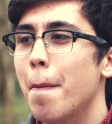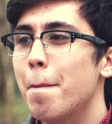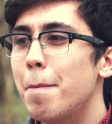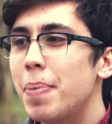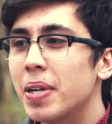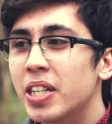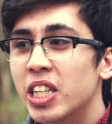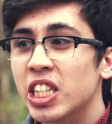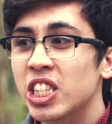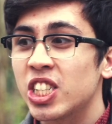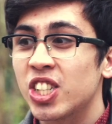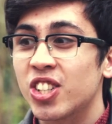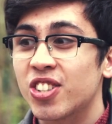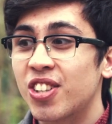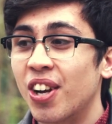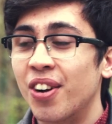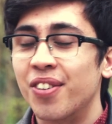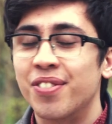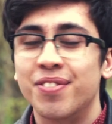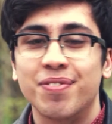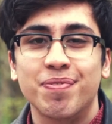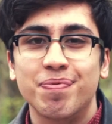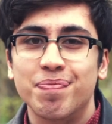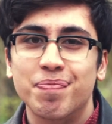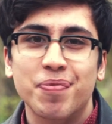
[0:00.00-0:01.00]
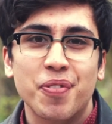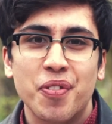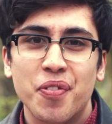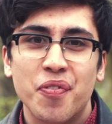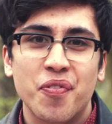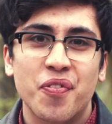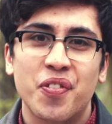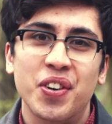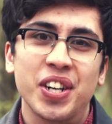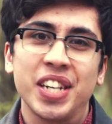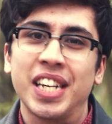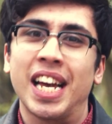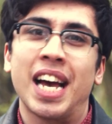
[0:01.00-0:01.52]
but just don't
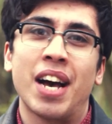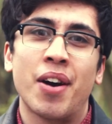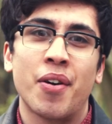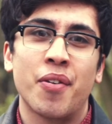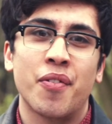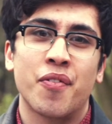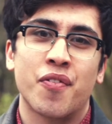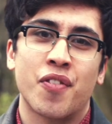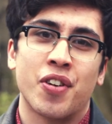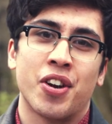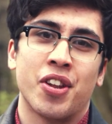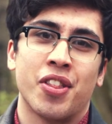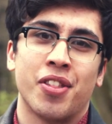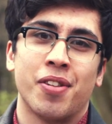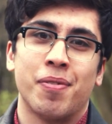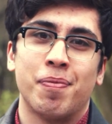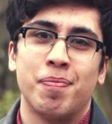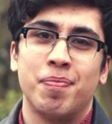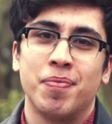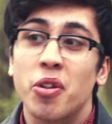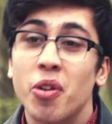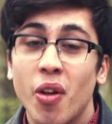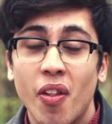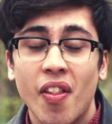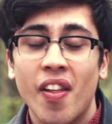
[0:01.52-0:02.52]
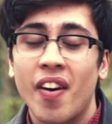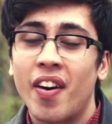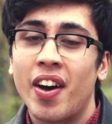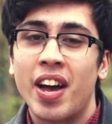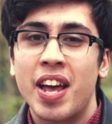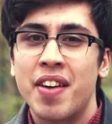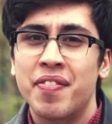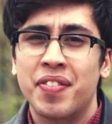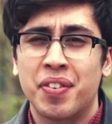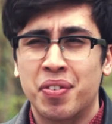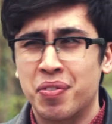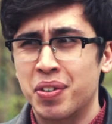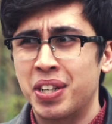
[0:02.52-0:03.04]
freak out in front of them. Not that I
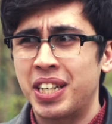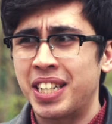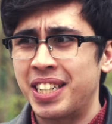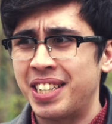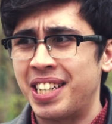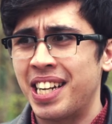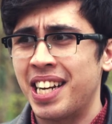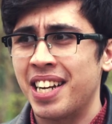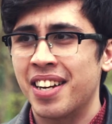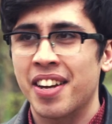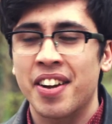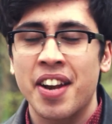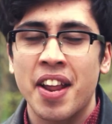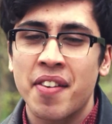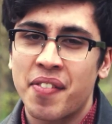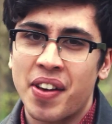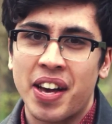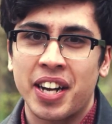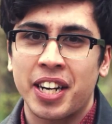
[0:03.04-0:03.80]
ever really did. I never